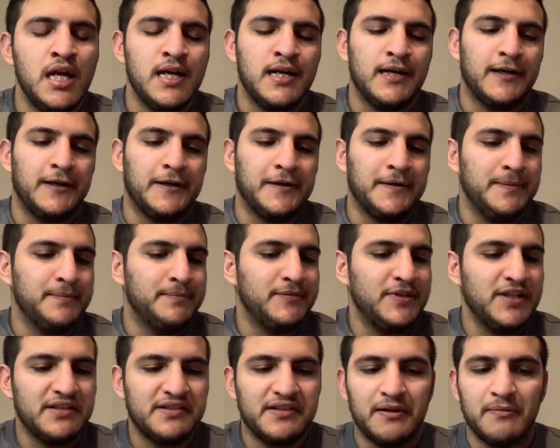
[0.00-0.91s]
Um,
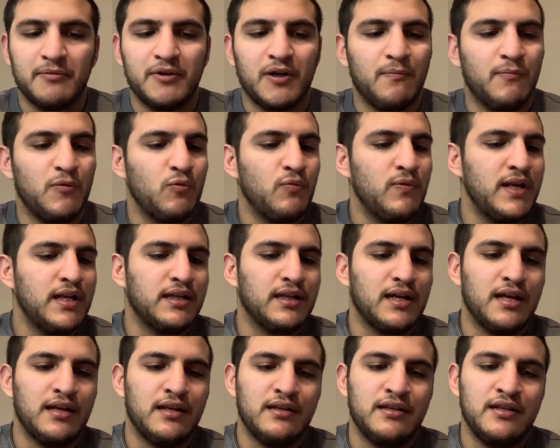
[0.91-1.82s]
this upcoming
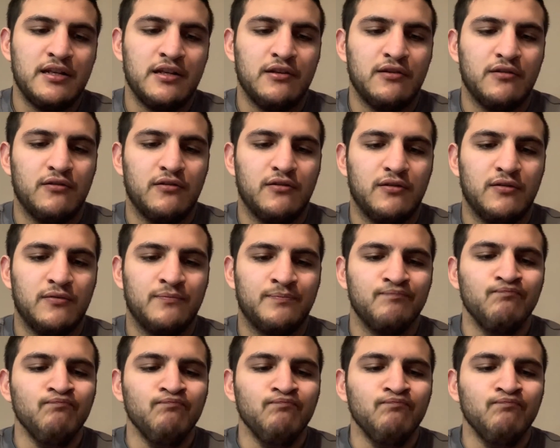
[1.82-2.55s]
weekend, he'll